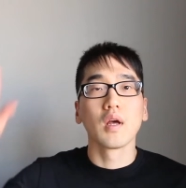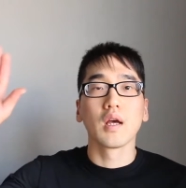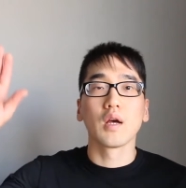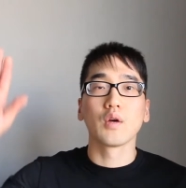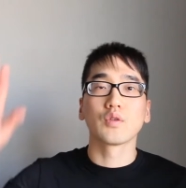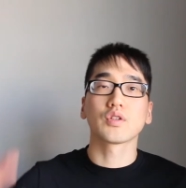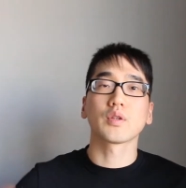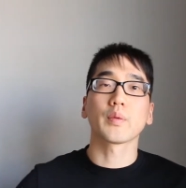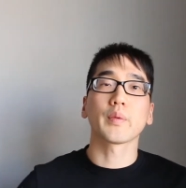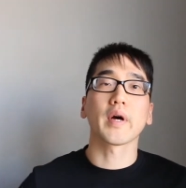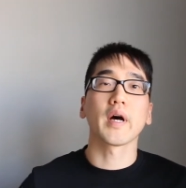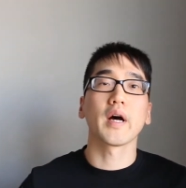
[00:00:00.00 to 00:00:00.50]

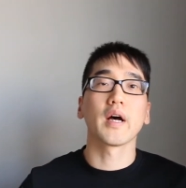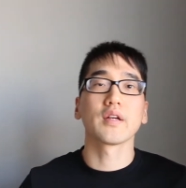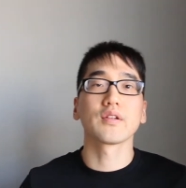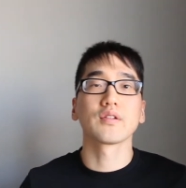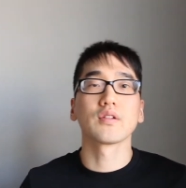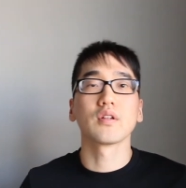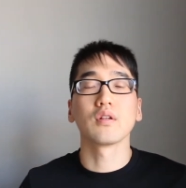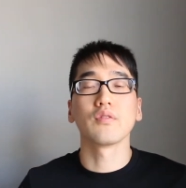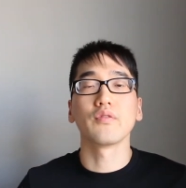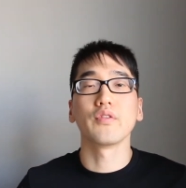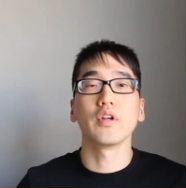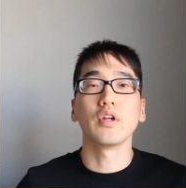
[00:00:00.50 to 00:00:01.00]
Hey, what's up guys,
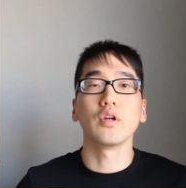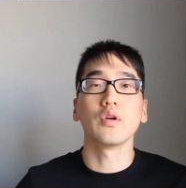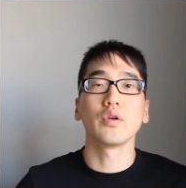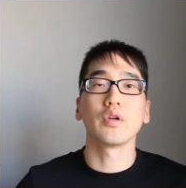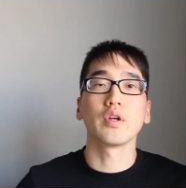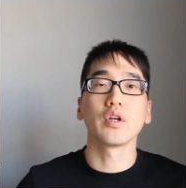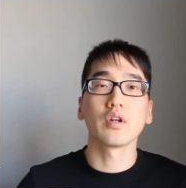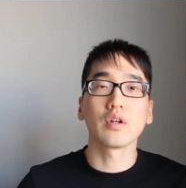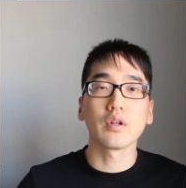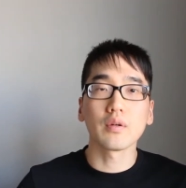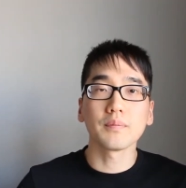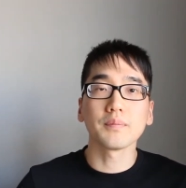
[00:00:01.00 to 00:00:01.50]
another video
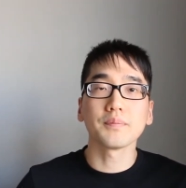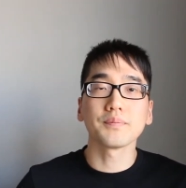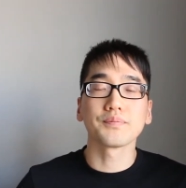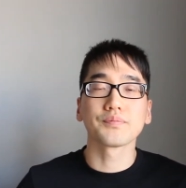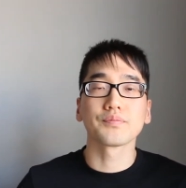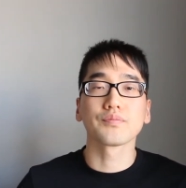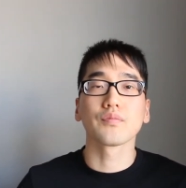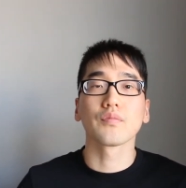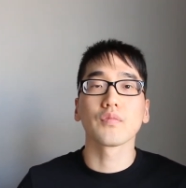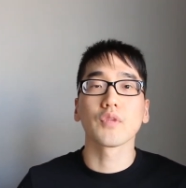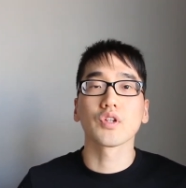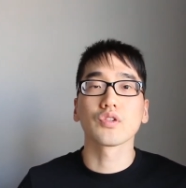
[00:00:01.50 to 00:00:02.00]
here.
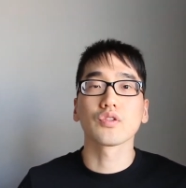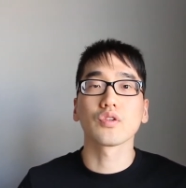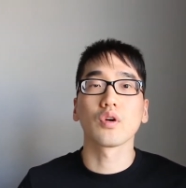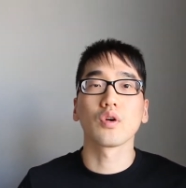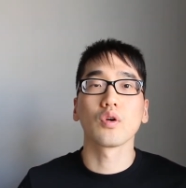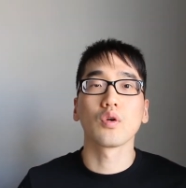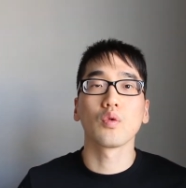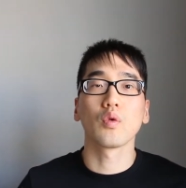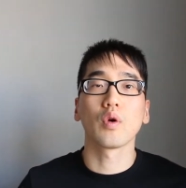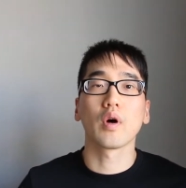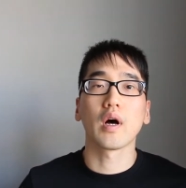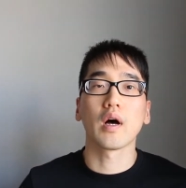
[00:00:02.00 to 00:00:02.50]

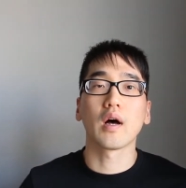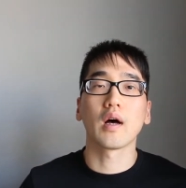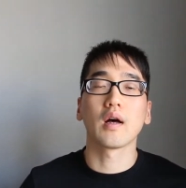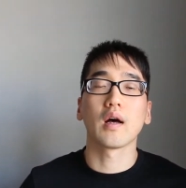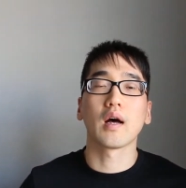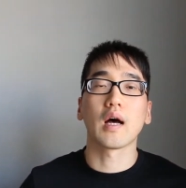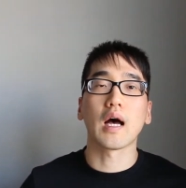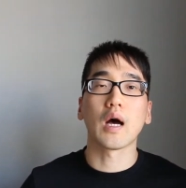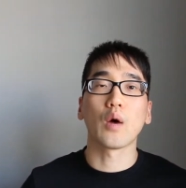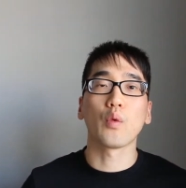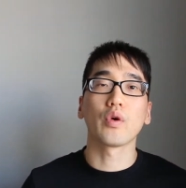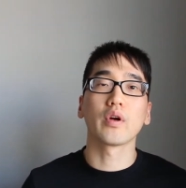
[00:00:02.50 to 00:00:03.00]
So
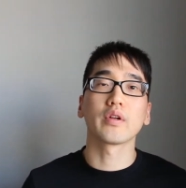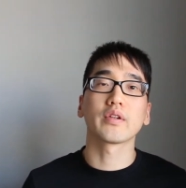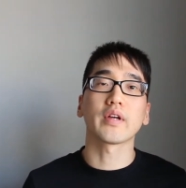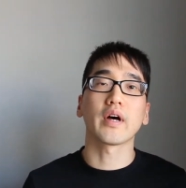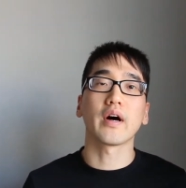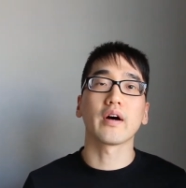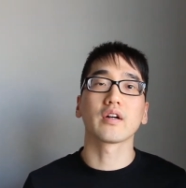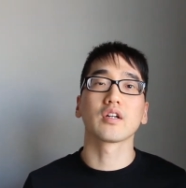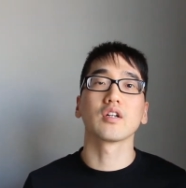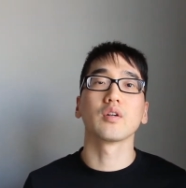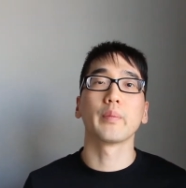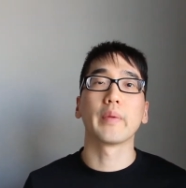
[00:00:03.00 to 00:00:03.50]
I want to
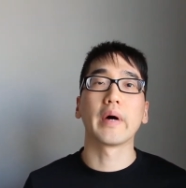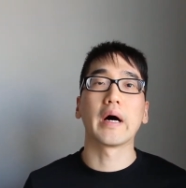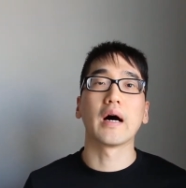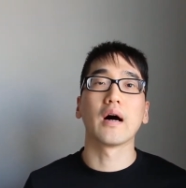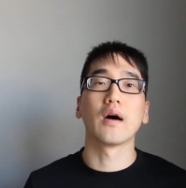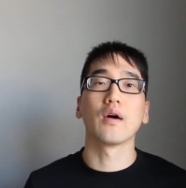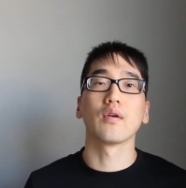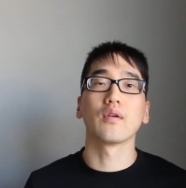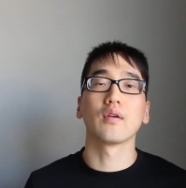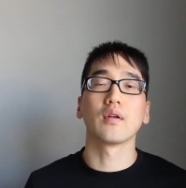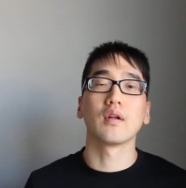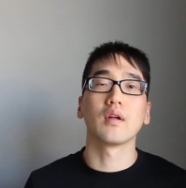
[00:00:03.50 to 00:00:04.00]
talk
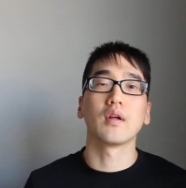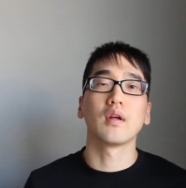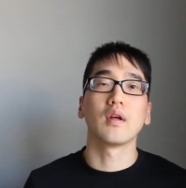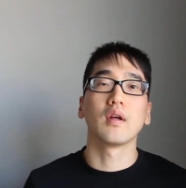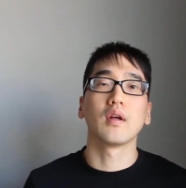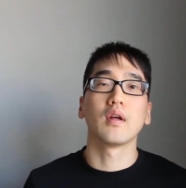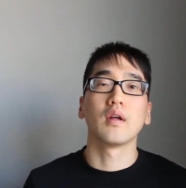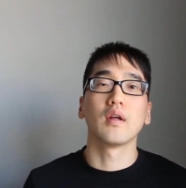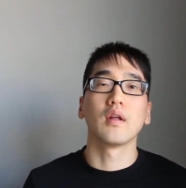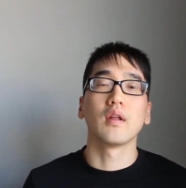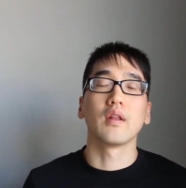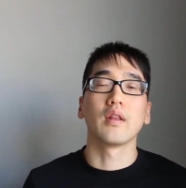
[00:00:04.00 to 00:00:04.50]
about
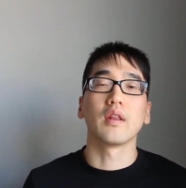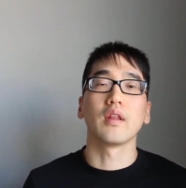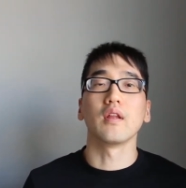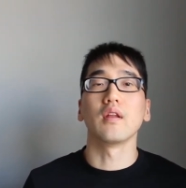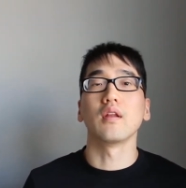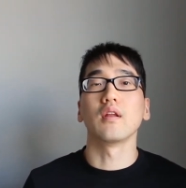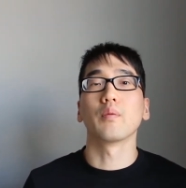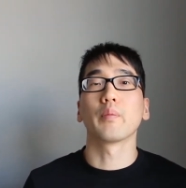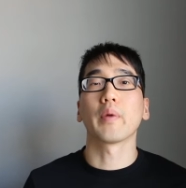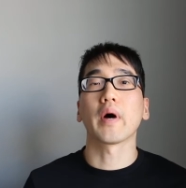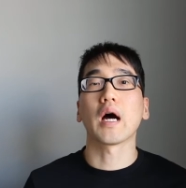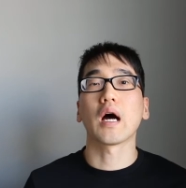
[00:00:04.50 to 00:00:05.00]

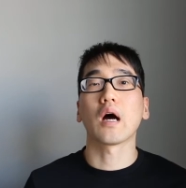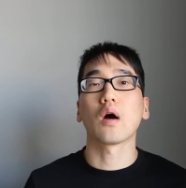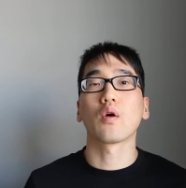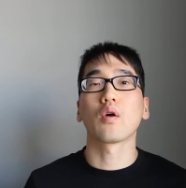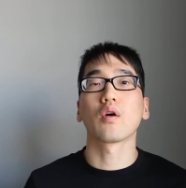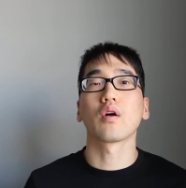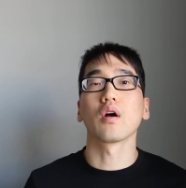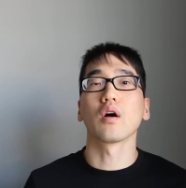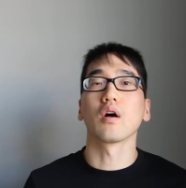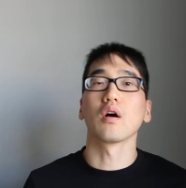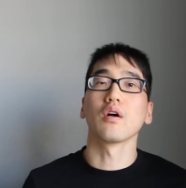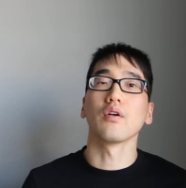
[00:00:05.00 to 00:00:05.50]
the
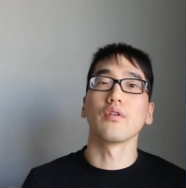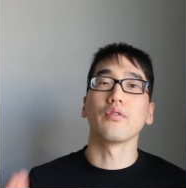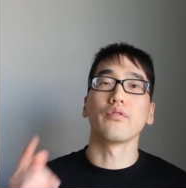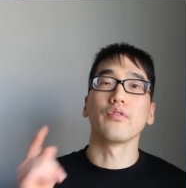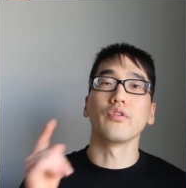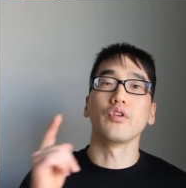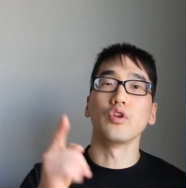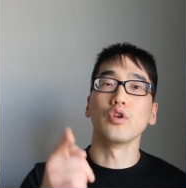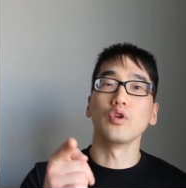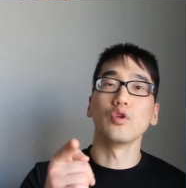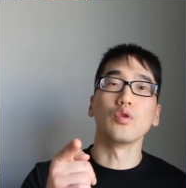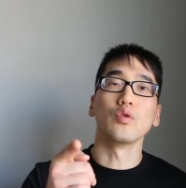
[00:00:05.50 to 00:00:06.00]
power of
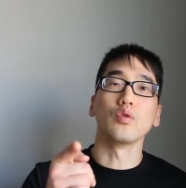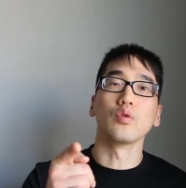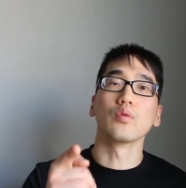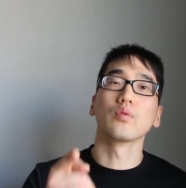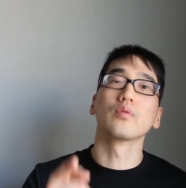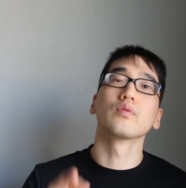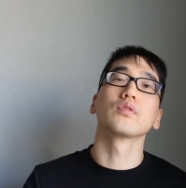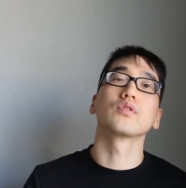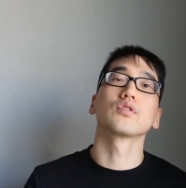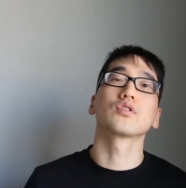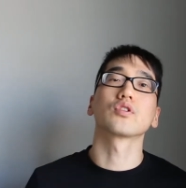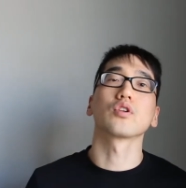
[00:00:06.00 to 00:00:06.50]
you.
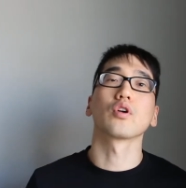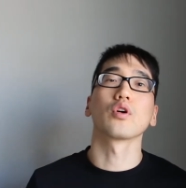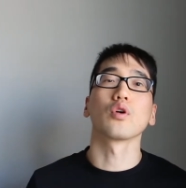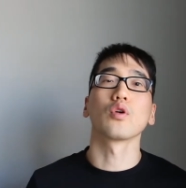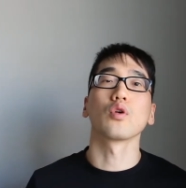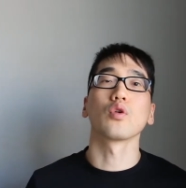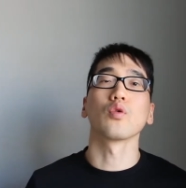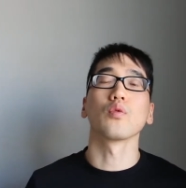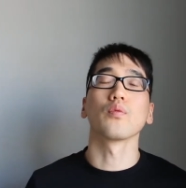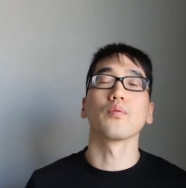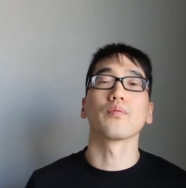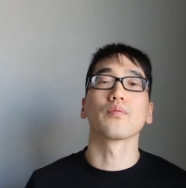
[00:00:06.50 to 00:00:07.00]

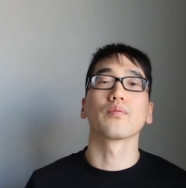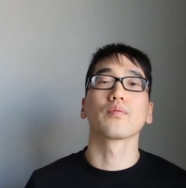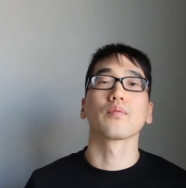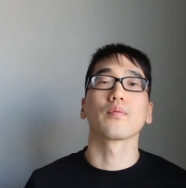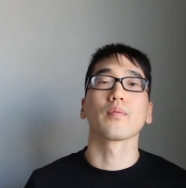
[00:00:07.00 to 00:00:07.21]
So